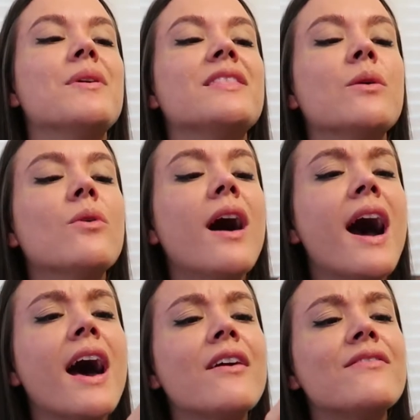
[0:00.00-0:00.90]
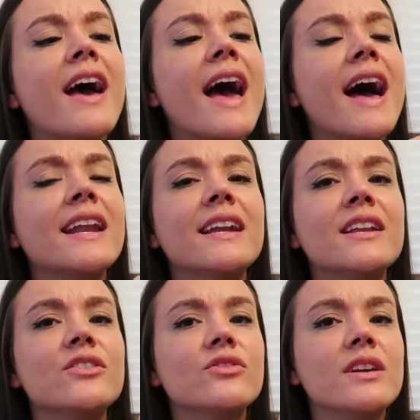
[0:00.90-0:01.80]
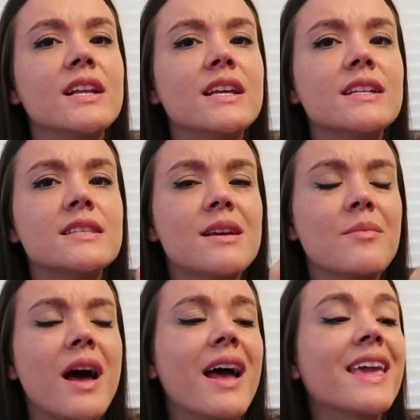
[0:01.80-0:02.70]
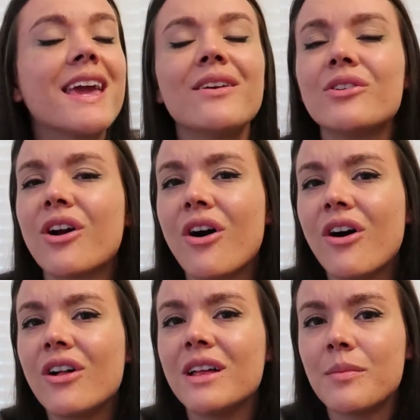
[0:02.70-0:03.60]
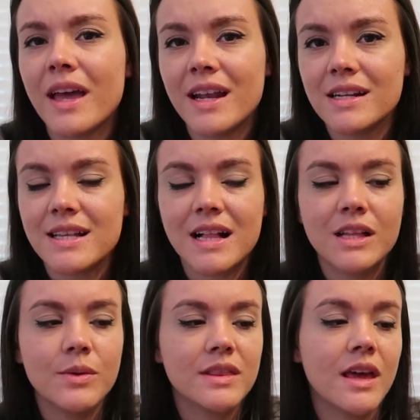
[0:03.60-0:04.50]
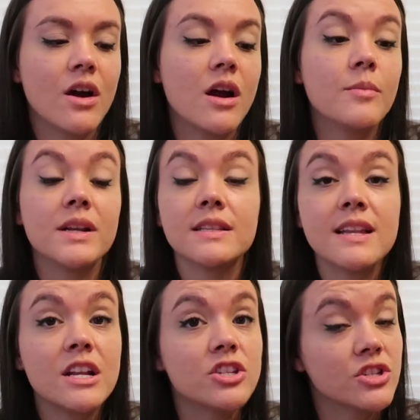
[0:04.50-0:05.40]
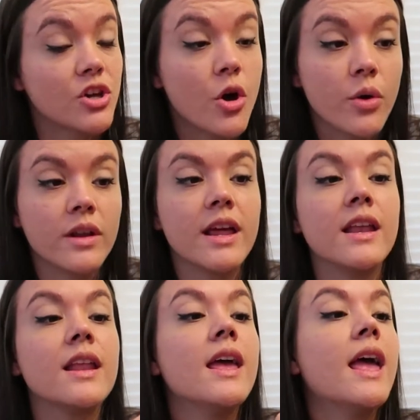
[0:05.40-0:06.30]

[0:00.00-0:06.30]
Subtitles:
they will have added ingredients. I can't recall in my head exactly what they are, but it's not just coconut.